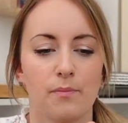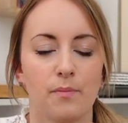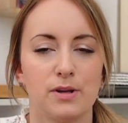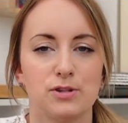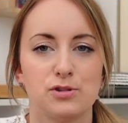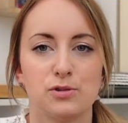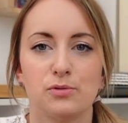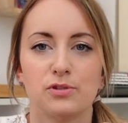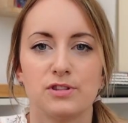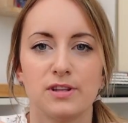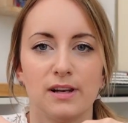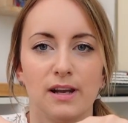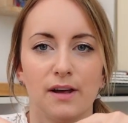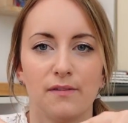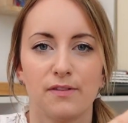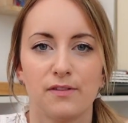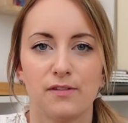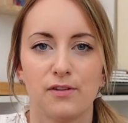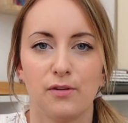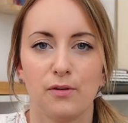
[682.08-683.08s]
My daughter
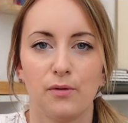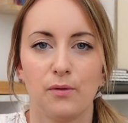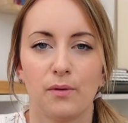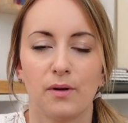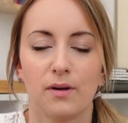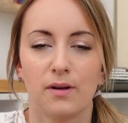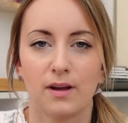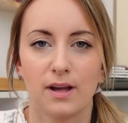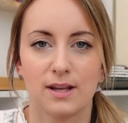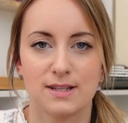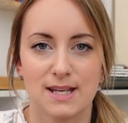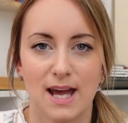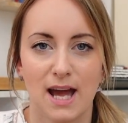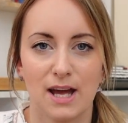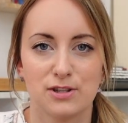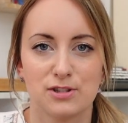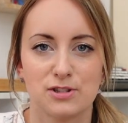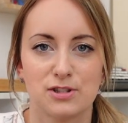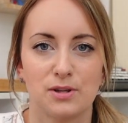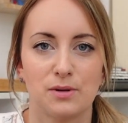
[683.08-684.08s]
loves to
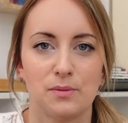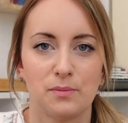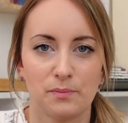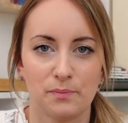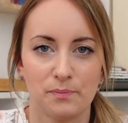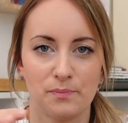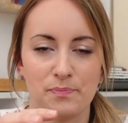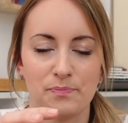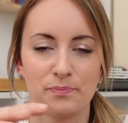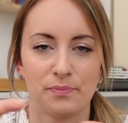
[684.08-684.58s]
attach them